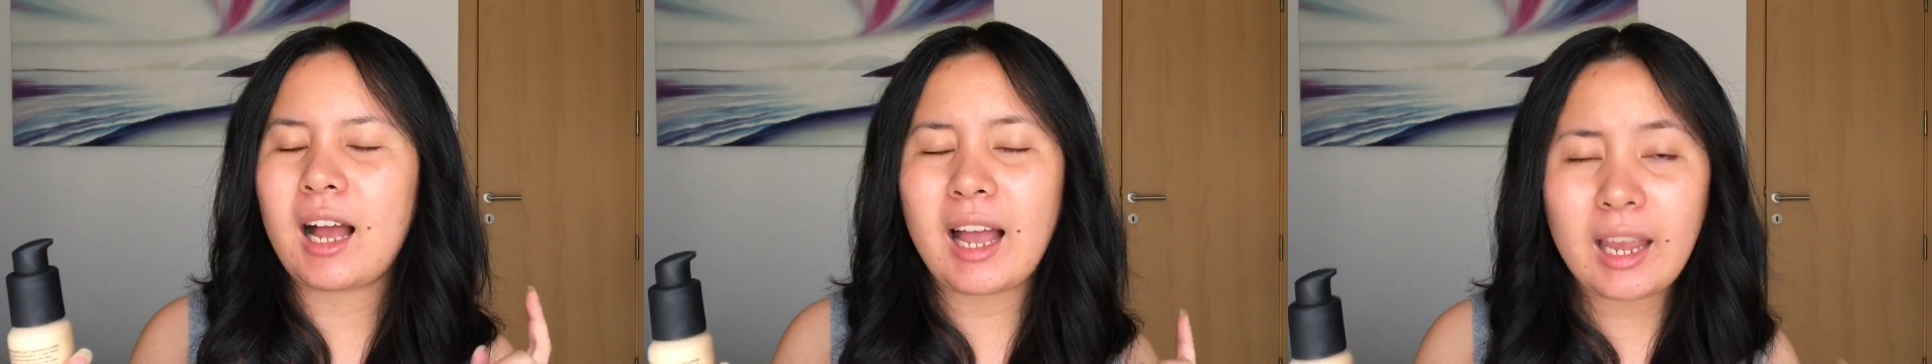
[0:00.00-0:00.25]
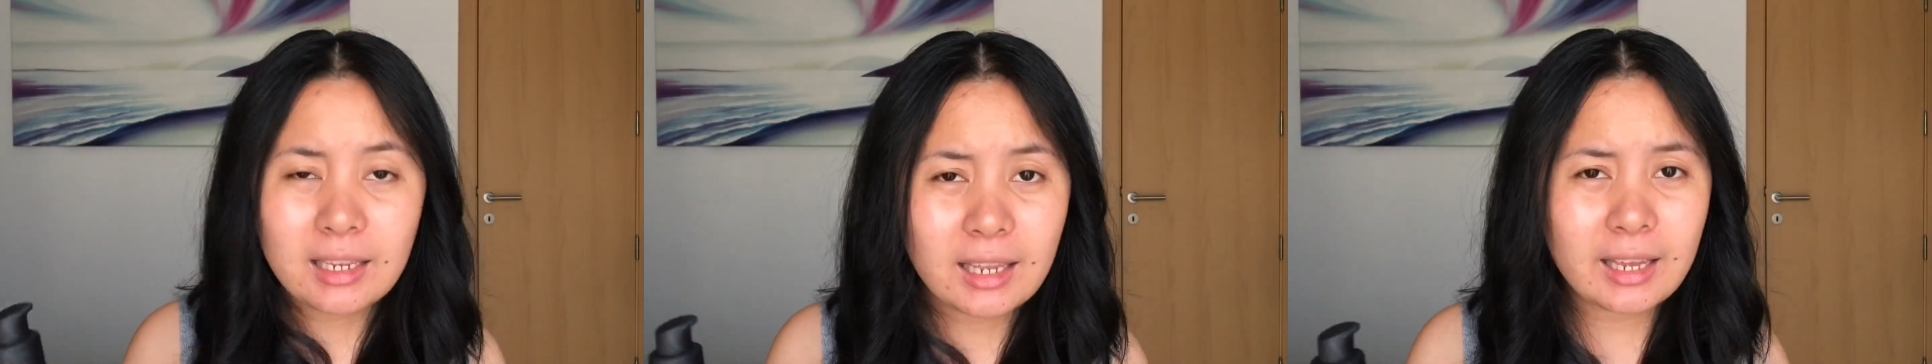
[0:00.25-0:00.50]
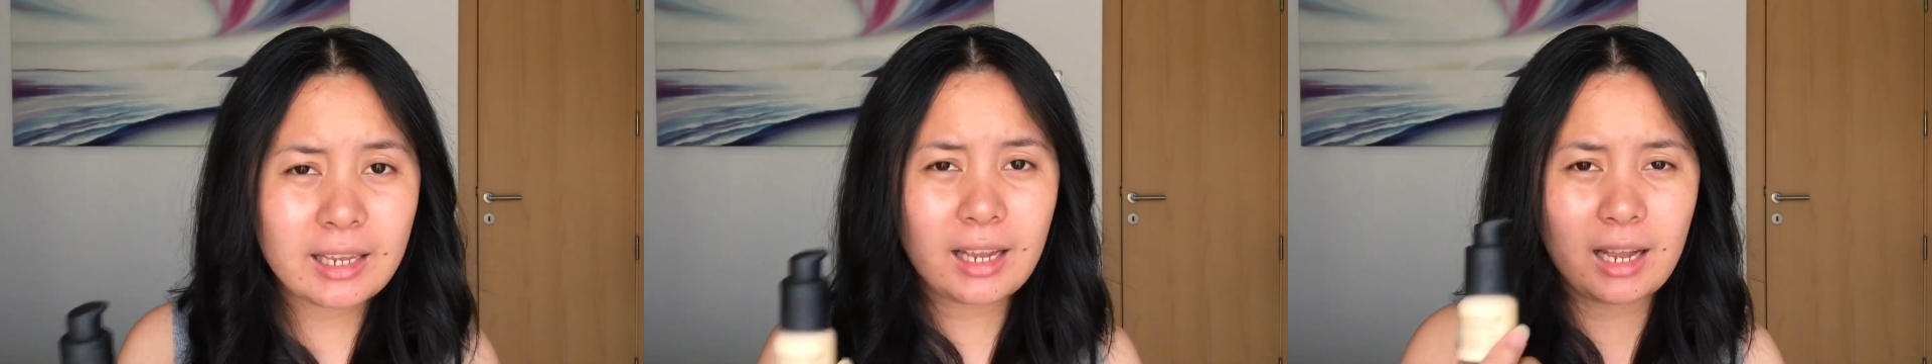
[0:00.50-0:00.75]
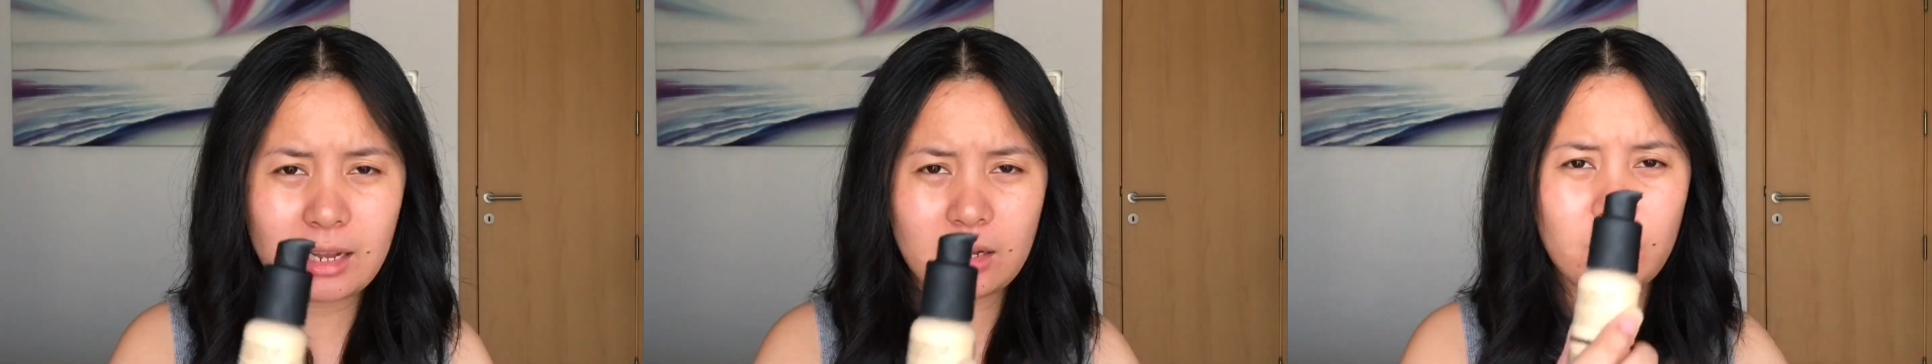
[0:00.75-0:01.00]
I like
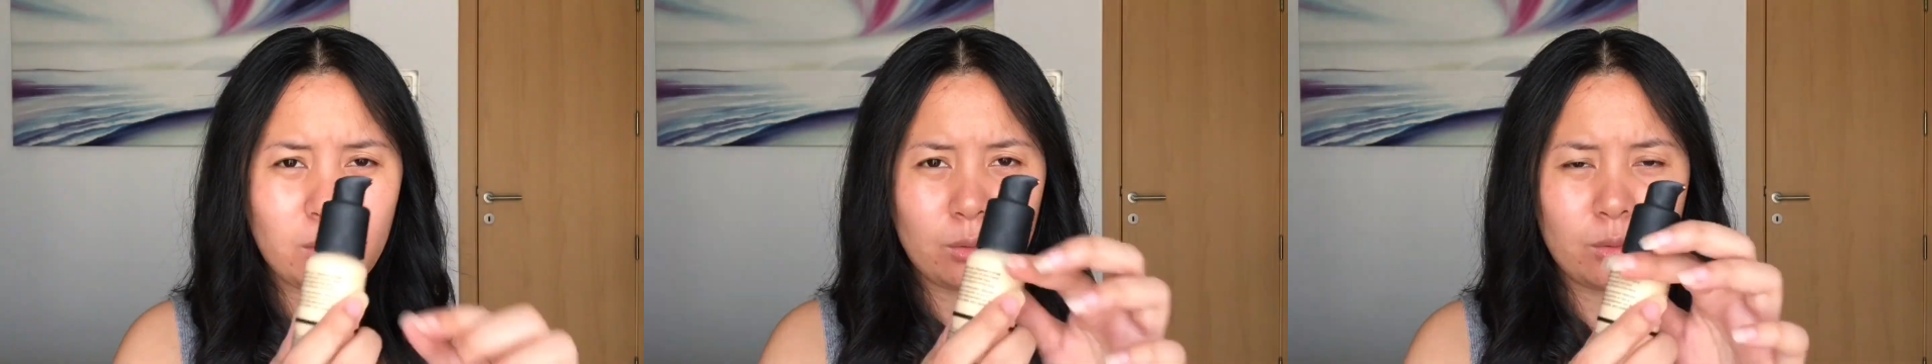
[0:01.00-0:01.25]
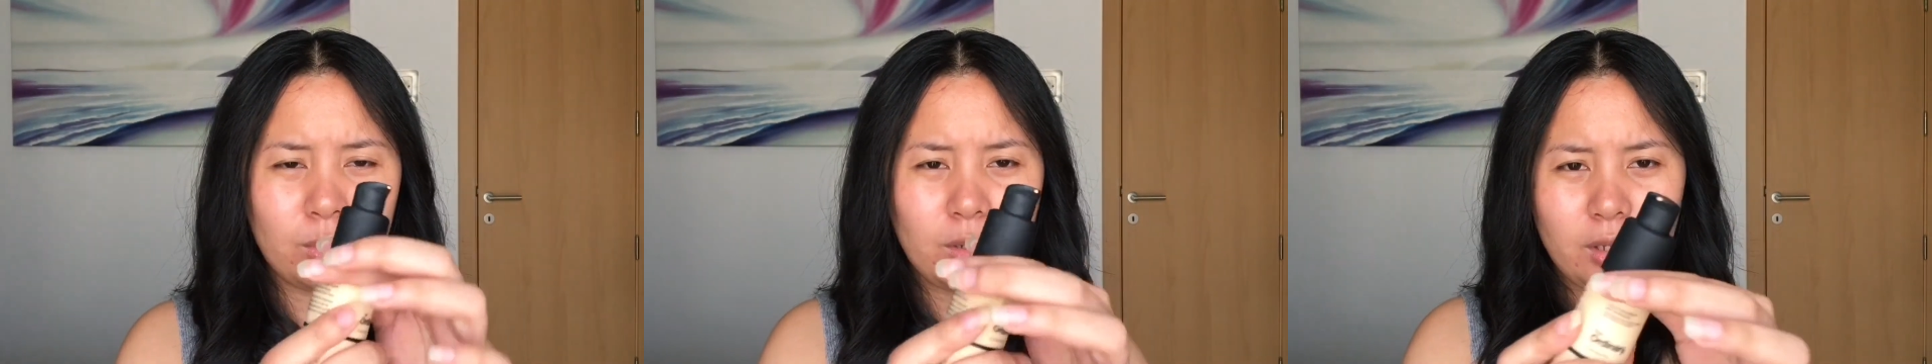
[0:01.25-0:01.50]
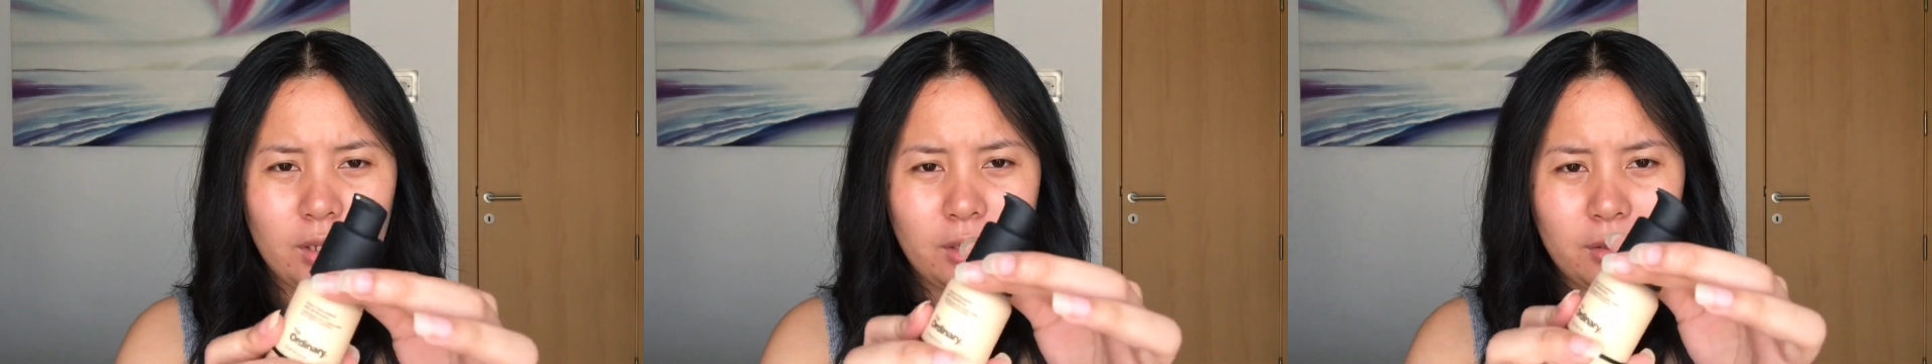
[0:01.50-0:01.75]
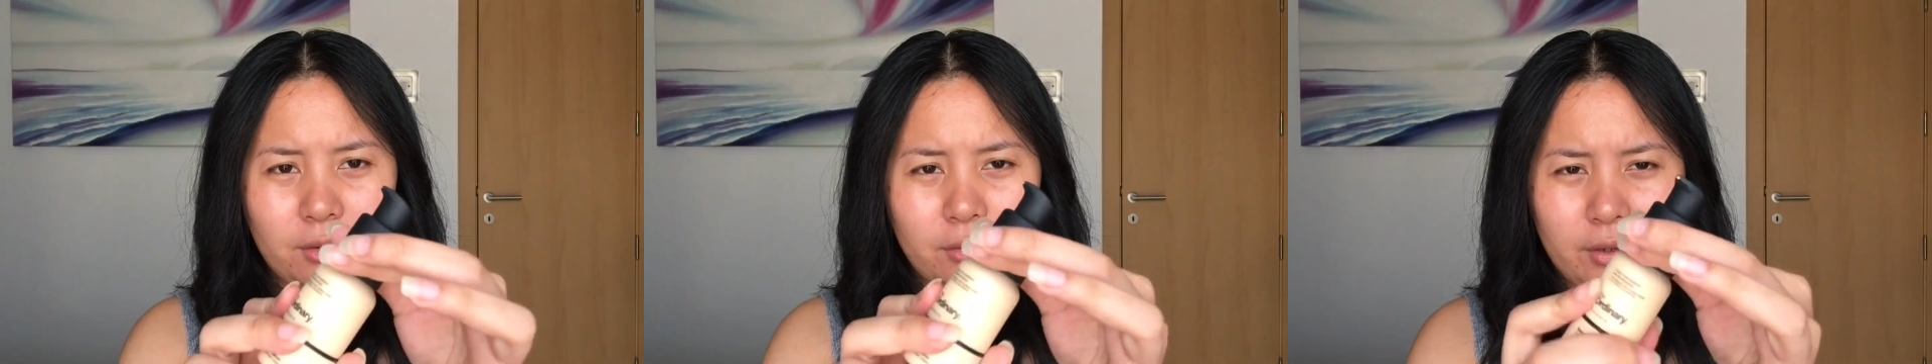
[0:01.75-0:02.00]
how
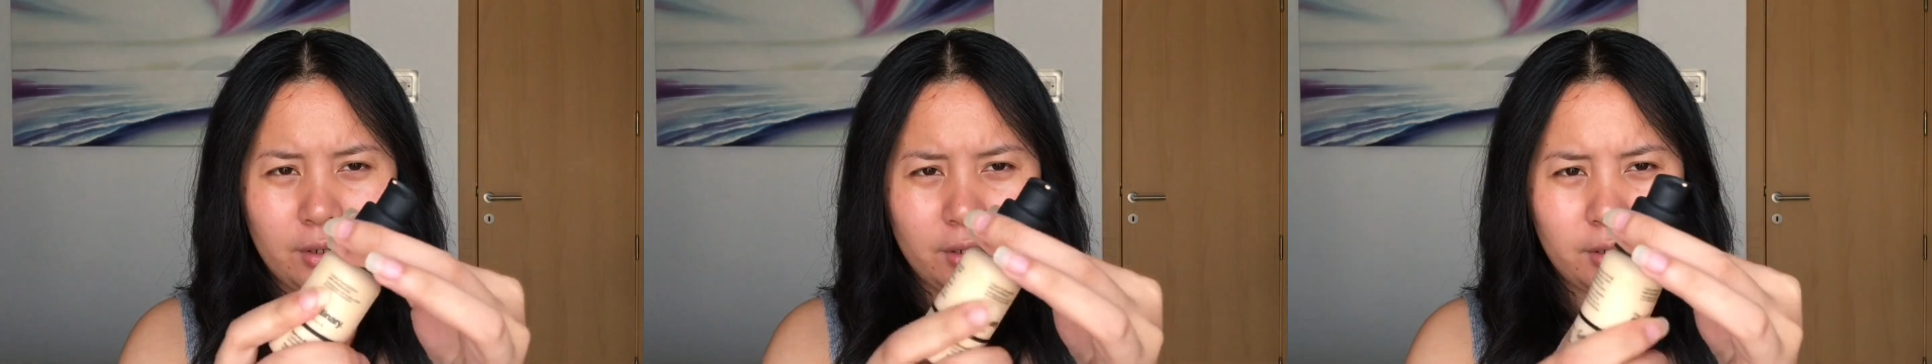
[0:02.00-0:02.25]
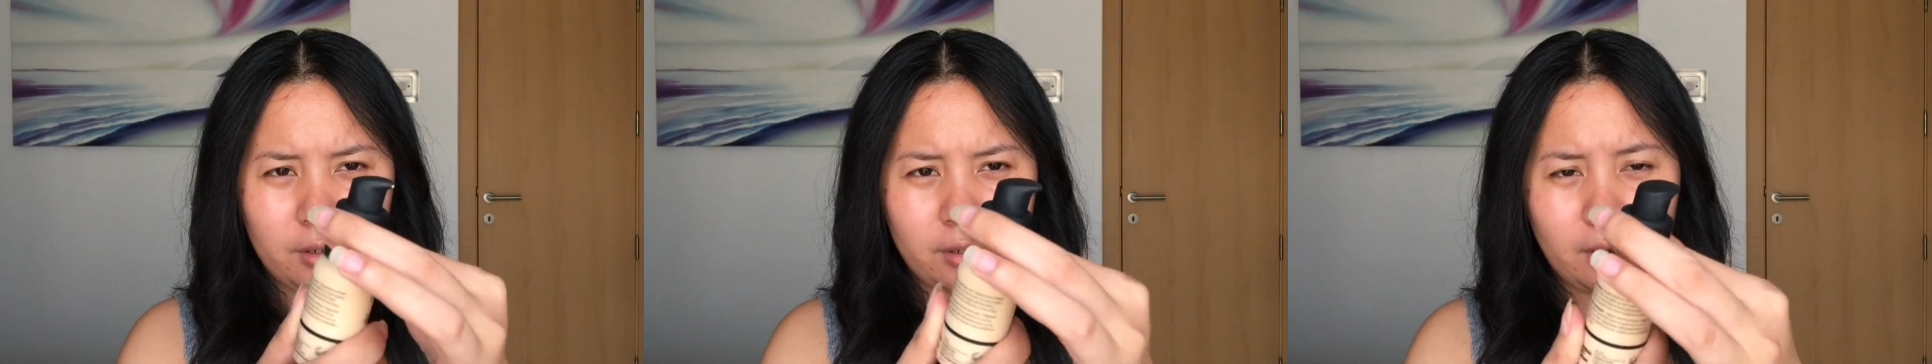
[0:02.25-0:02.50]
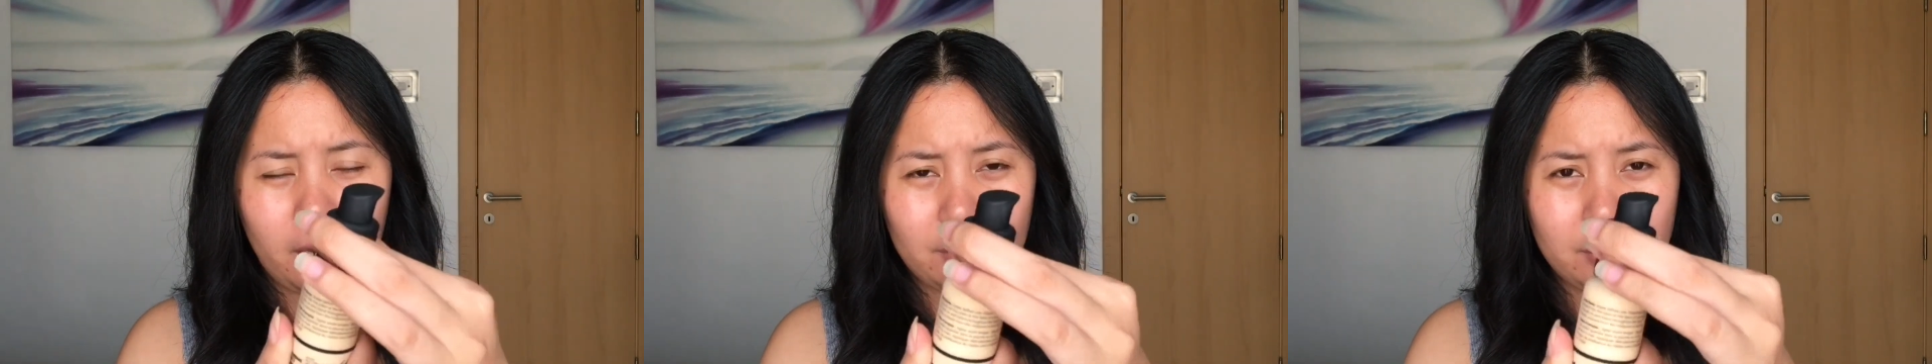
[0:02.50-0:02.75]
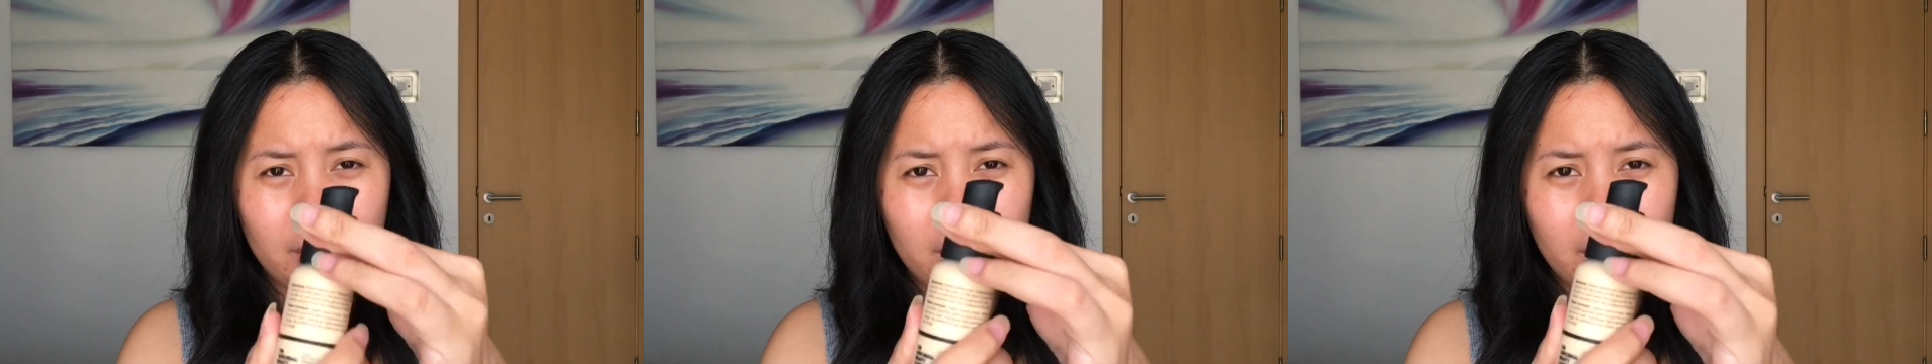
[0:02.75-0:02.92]
the cover